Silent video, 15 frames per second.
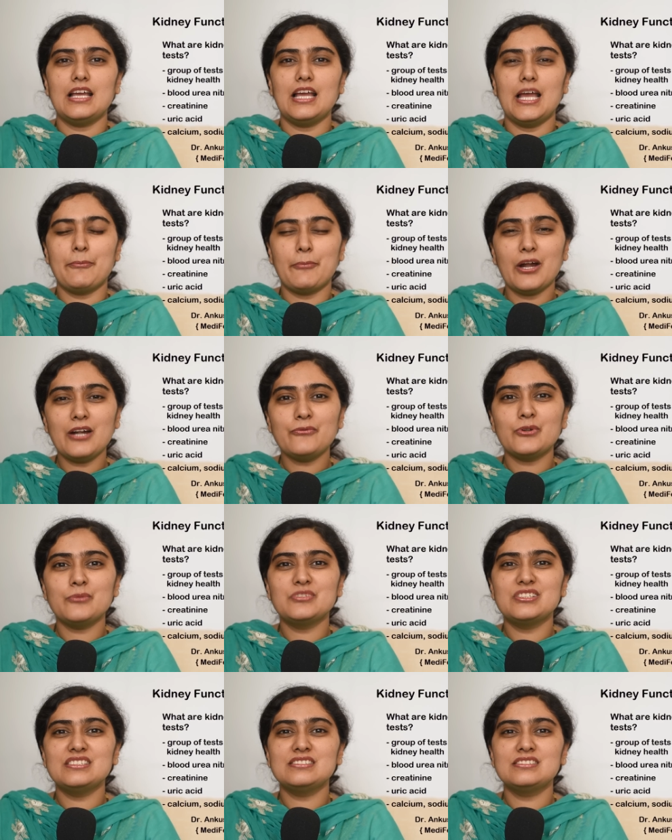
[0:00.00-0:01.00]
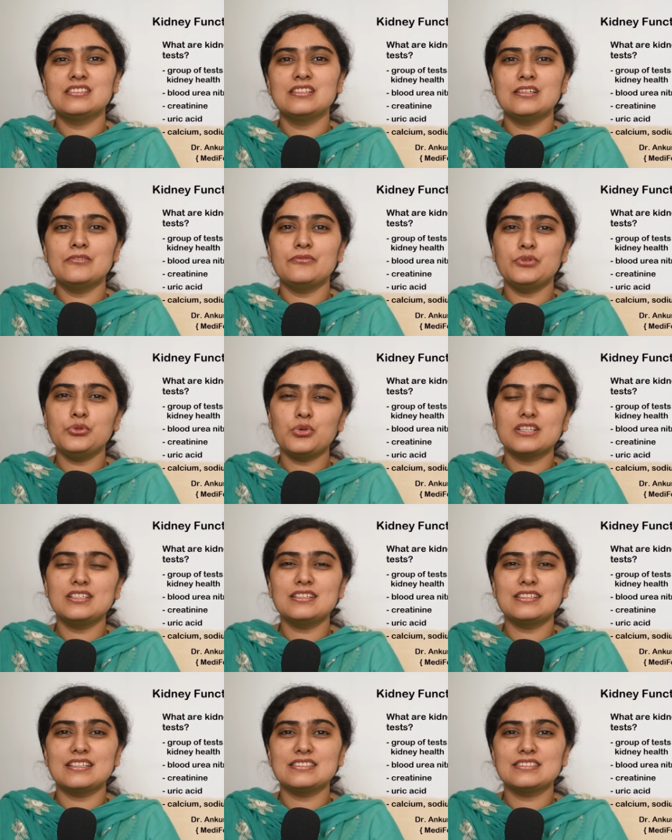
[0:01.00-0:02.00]
Apart from these, few
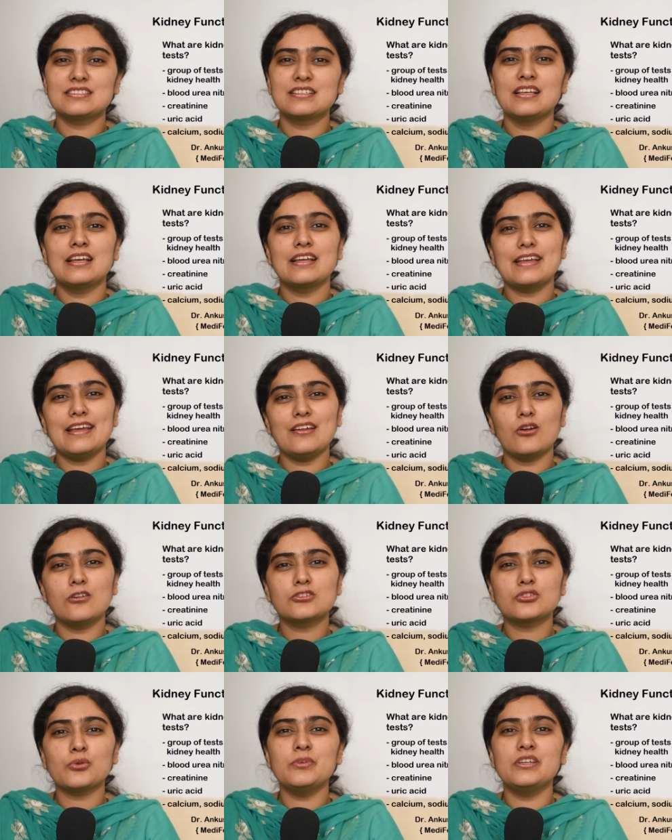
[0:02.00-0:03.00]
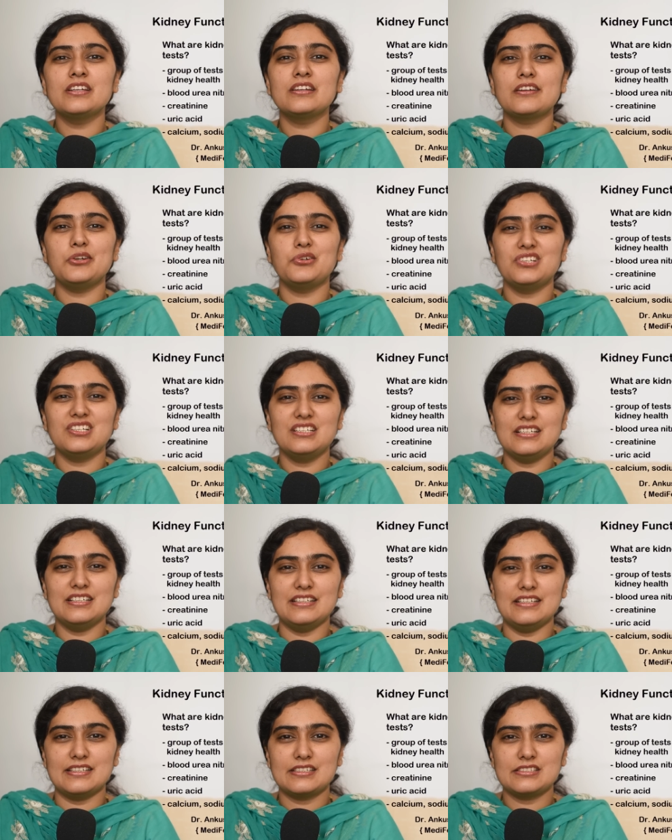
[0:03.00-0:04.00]
other tests can also be included
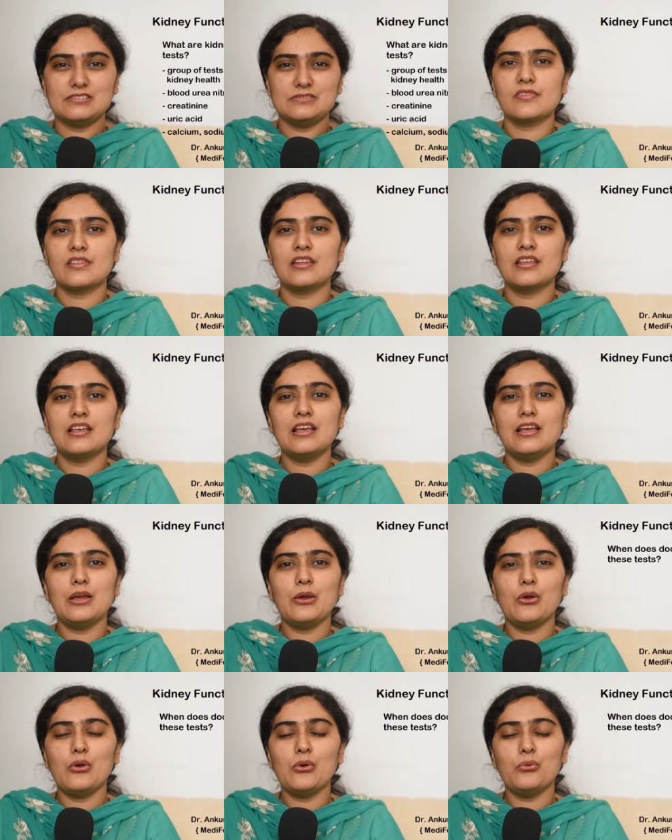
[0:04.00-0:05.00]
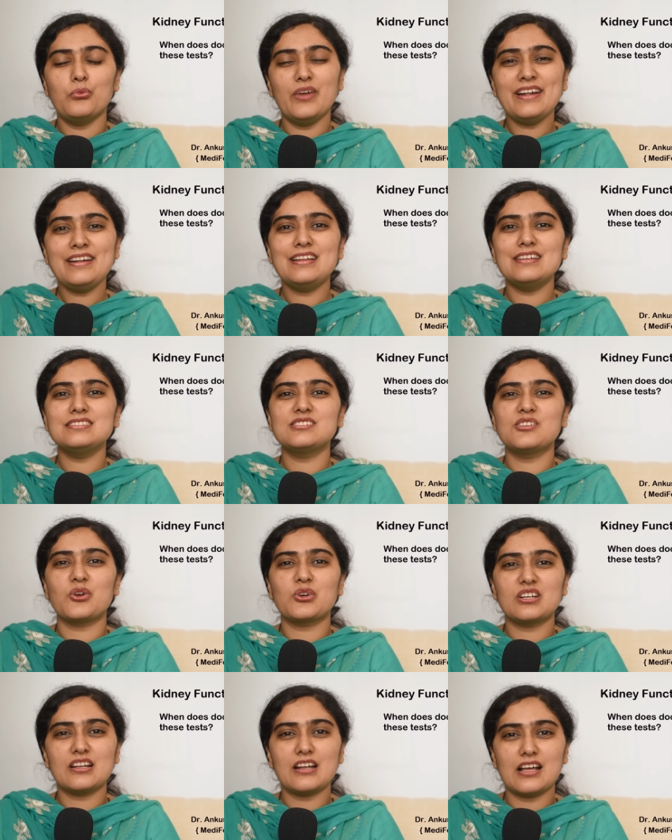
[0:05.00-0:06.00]
in it. When does
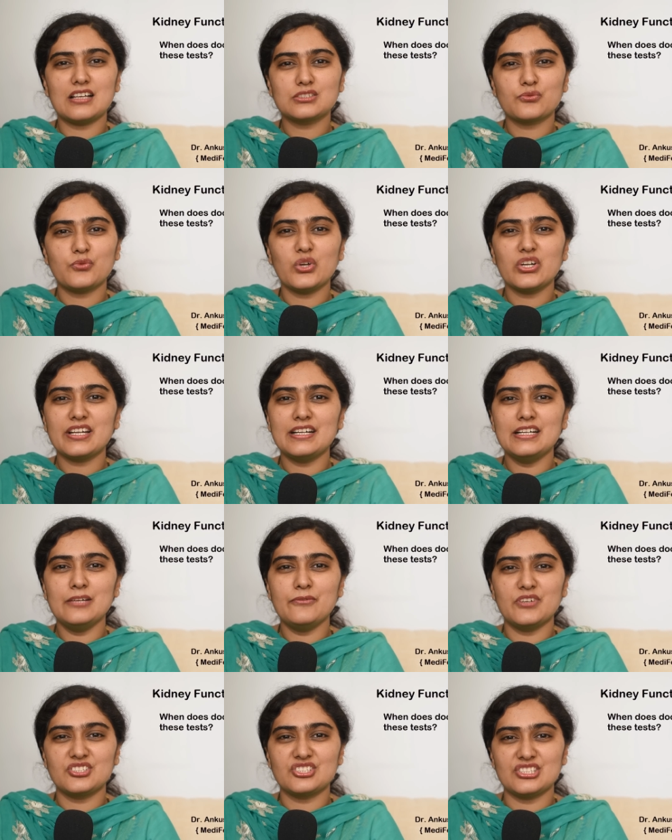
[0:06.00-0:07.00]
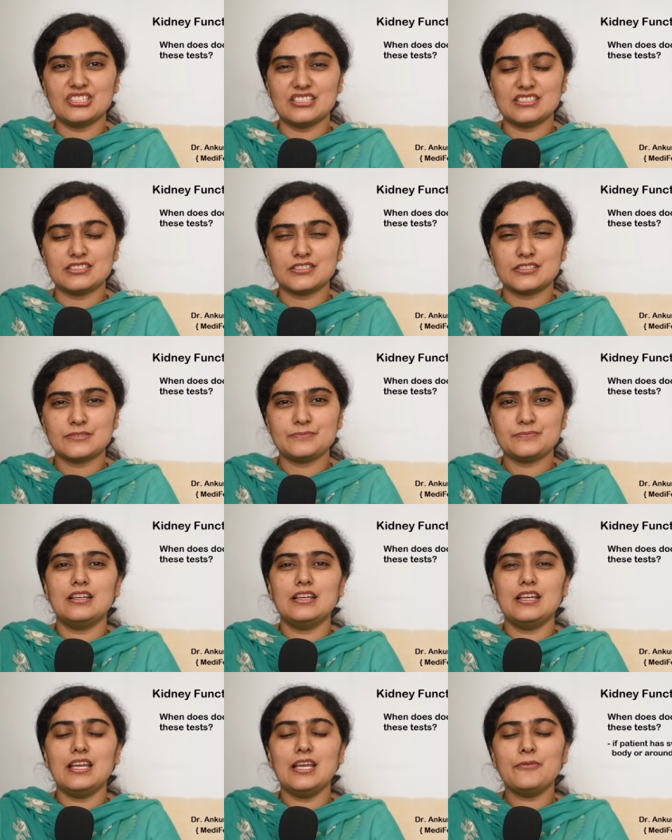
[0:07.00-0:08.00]
doctor ask for kidney function test?
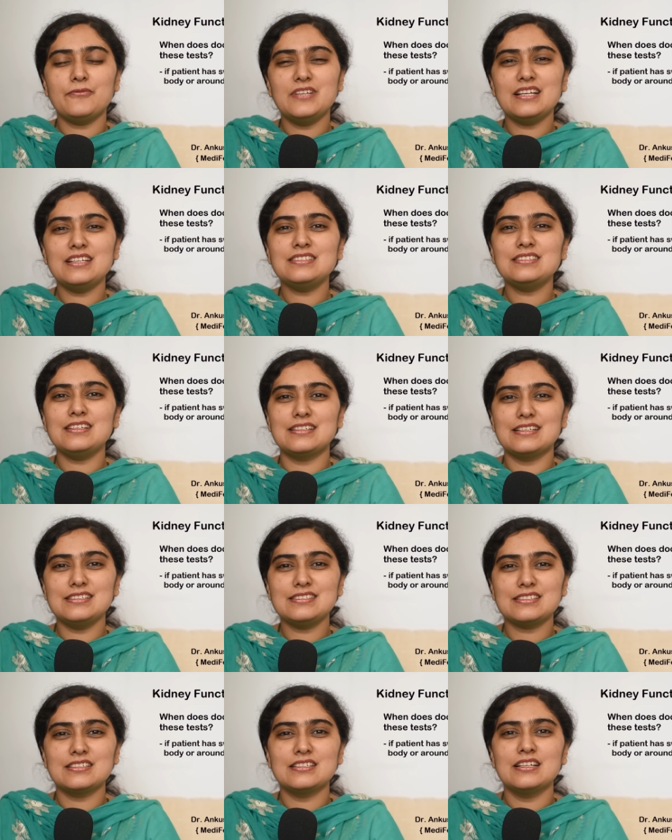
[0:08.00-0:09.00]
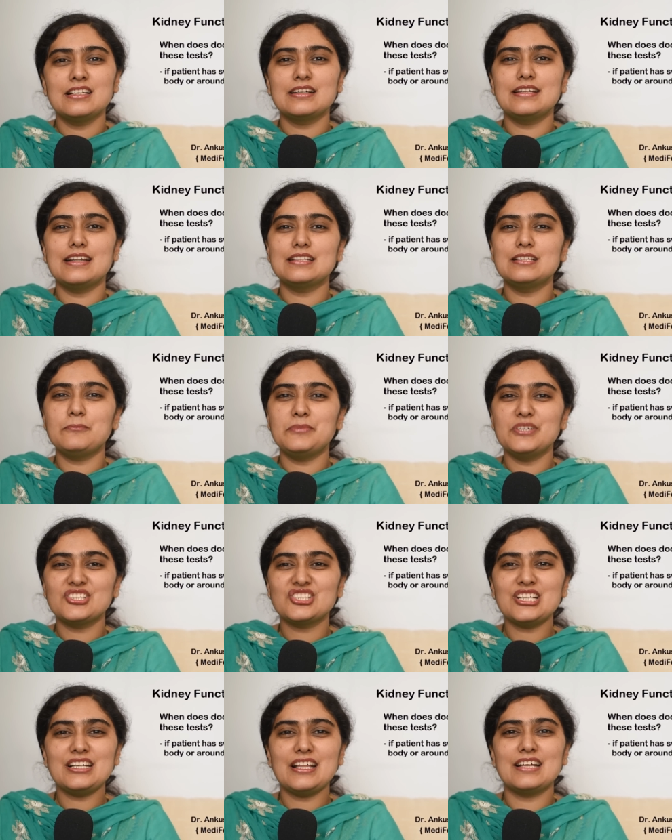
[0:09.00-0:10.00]
If there is a risk that the
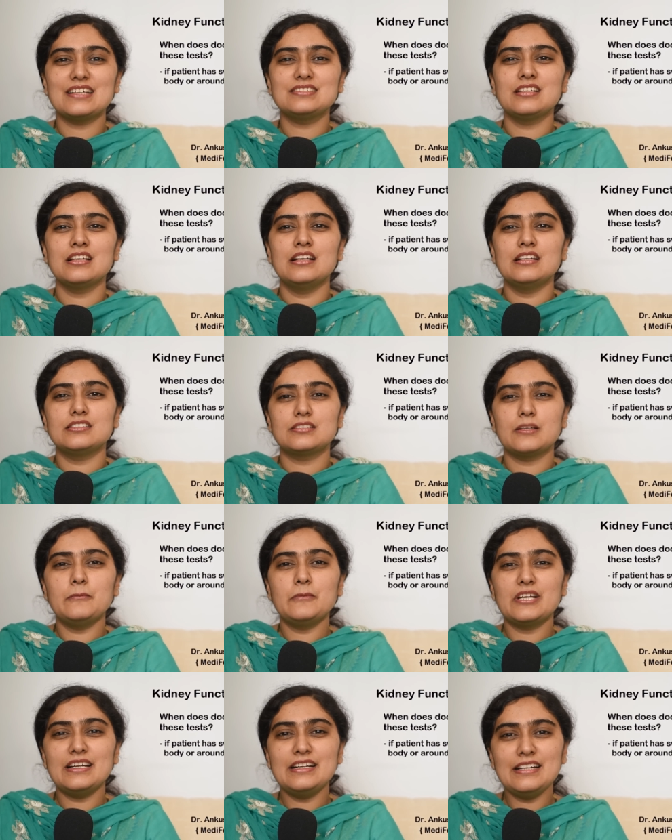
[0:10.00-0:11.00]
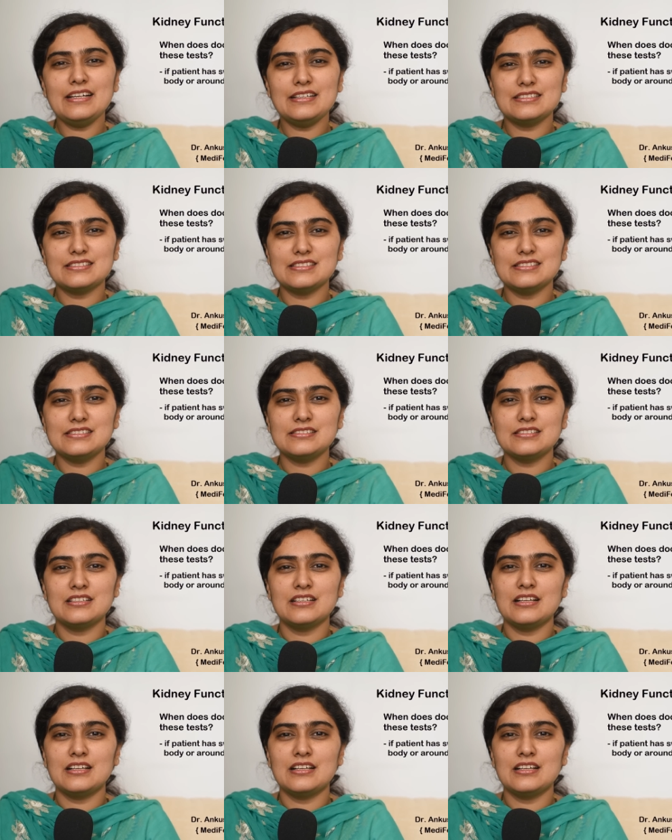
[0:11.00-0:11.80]
patient has some kidney disease,